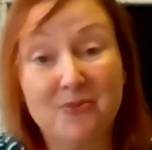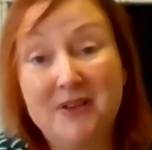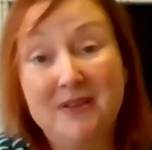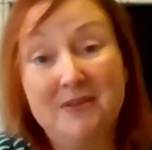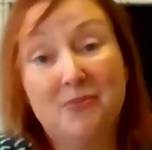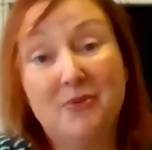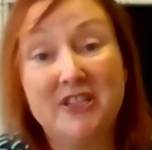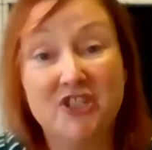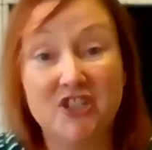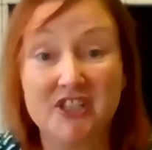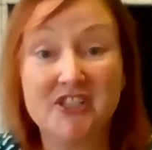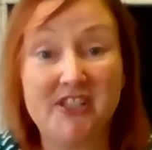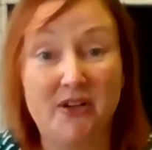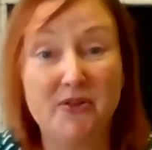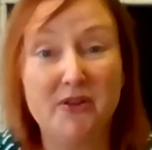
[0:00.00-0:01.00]
We
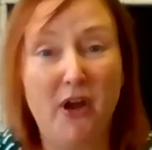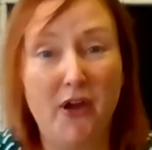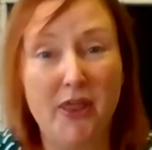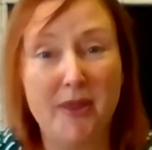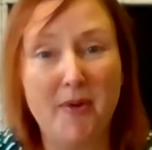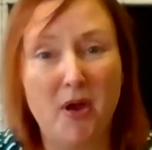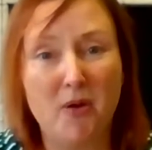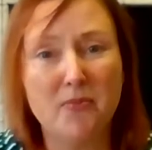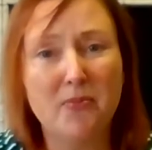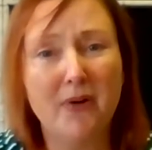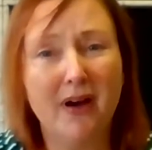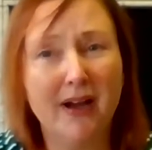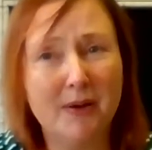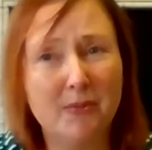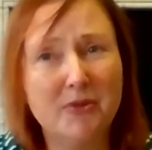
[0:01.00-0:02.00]
just don't know at the moment.
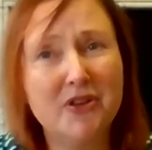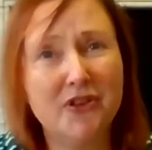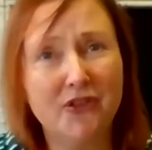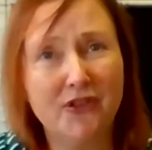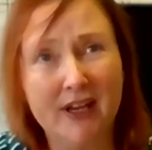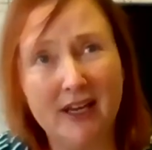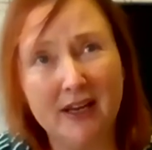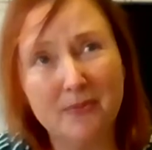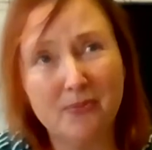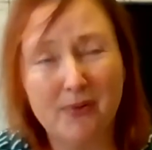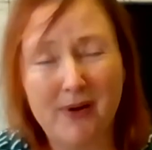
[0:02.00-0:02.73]
But I would think